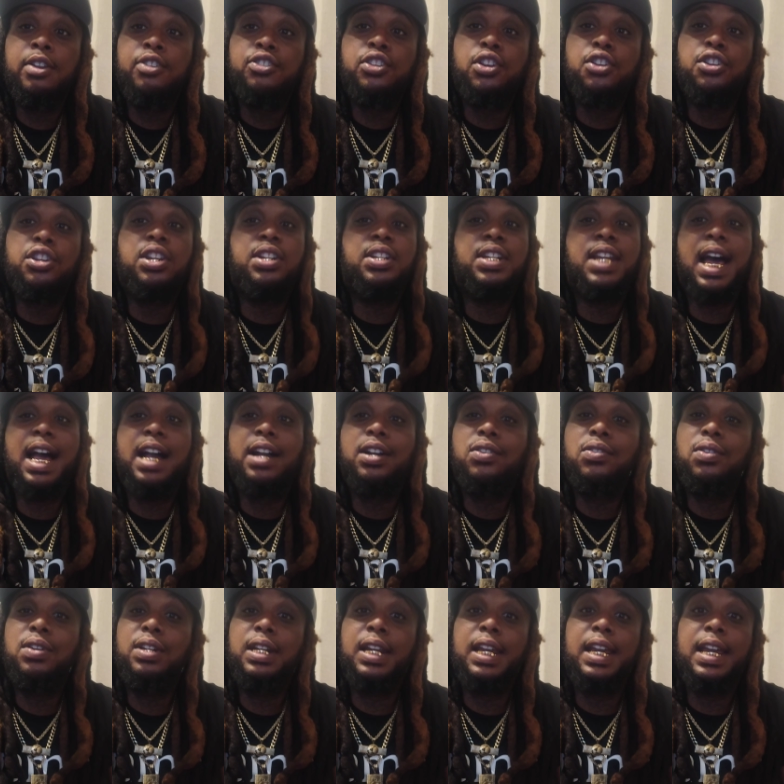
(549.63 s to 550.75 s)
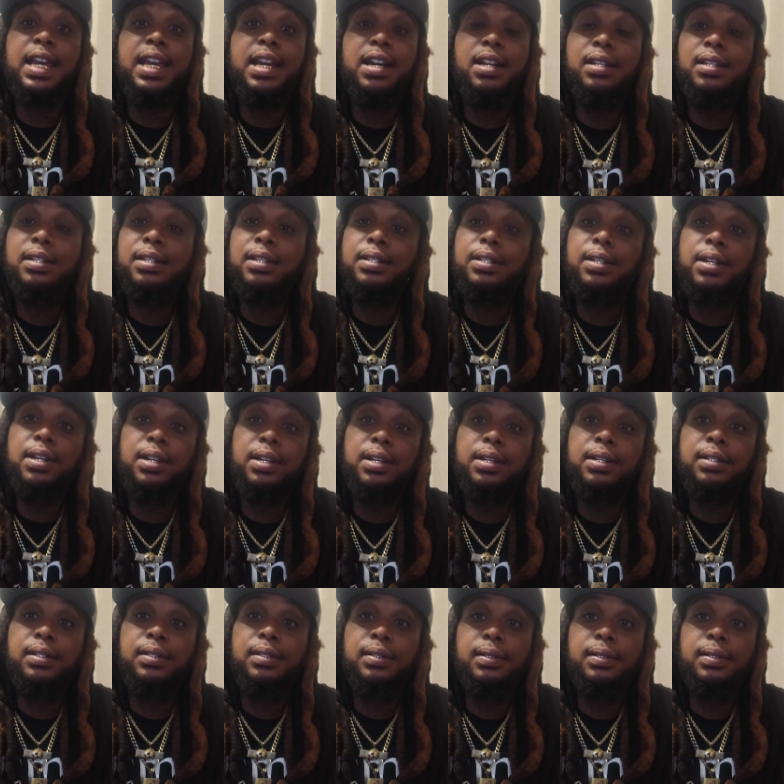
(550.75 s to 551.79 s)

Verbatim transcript: So you're not going to hell or Durk.